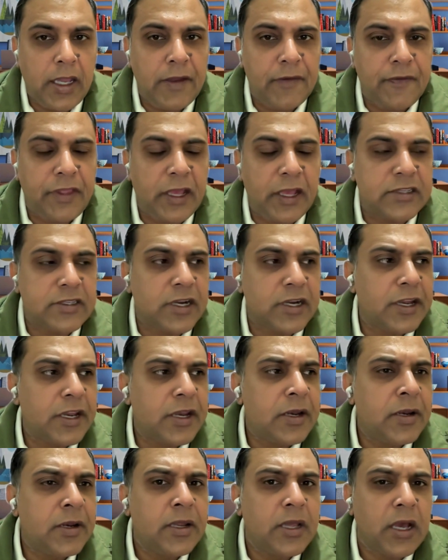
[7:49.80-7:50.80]
If there are
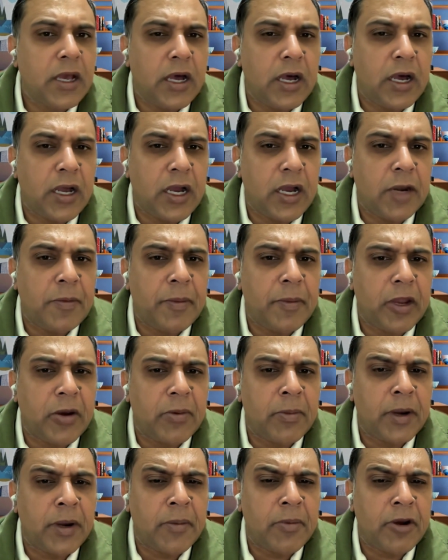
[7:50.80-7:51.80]
certain gut
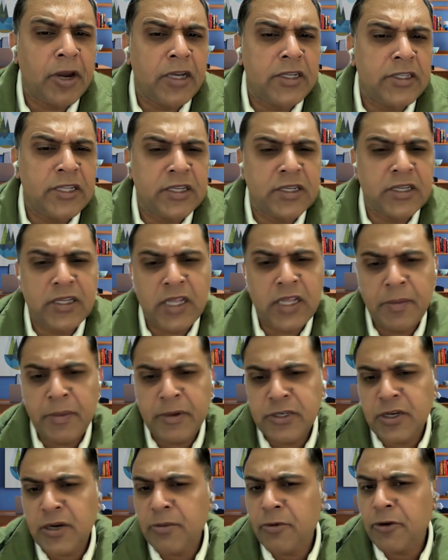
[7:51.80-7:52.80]
macrometabolites, such as I
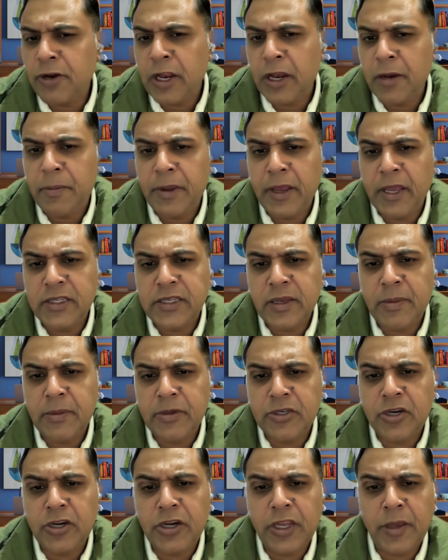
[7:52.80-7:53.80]
mentioned about LPS, I
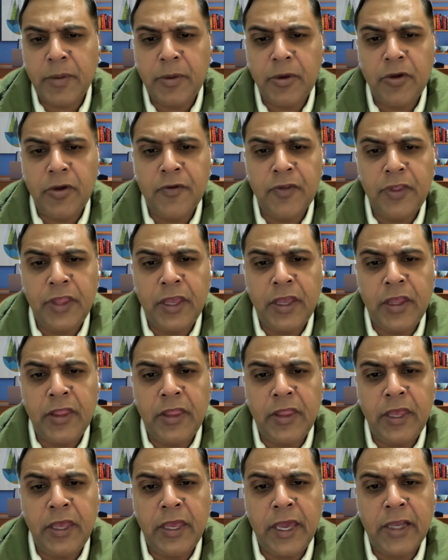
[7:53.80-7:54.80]
mentioned
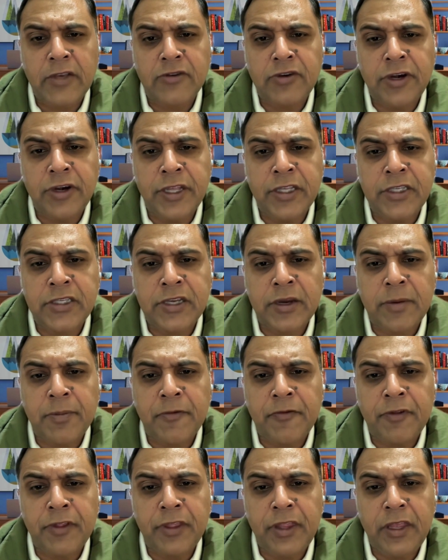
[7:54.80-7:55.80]
TBO, they actually disrupt
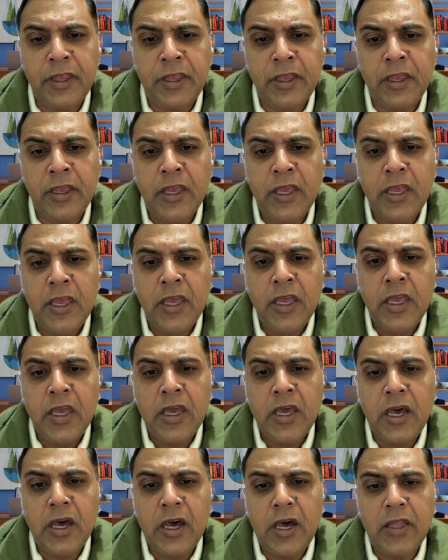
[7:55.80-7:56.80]
with the
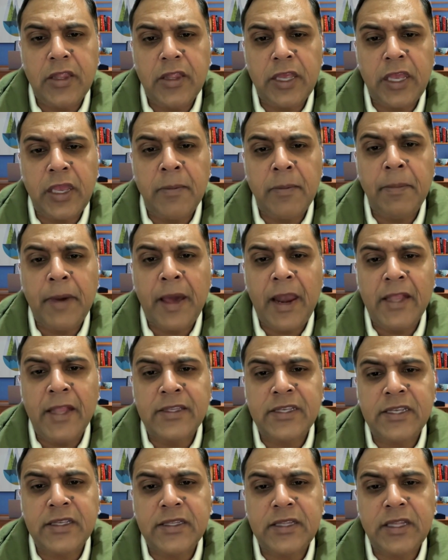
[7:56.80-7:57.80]

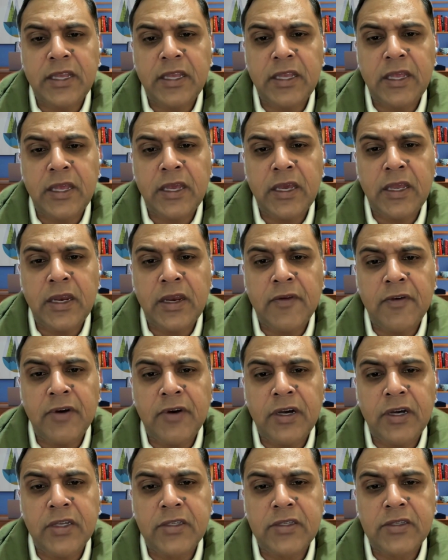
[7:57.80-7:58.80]
imbalance is the
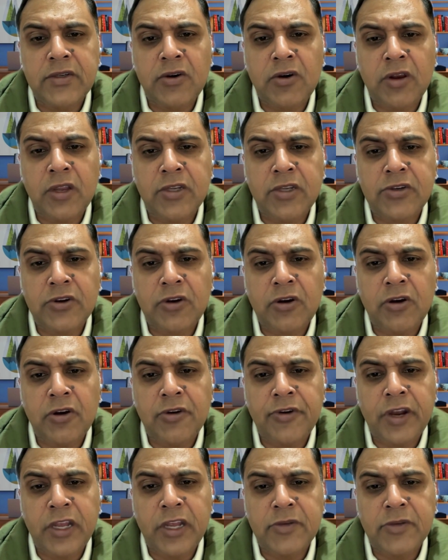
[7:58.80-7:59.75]
reverse cholesterol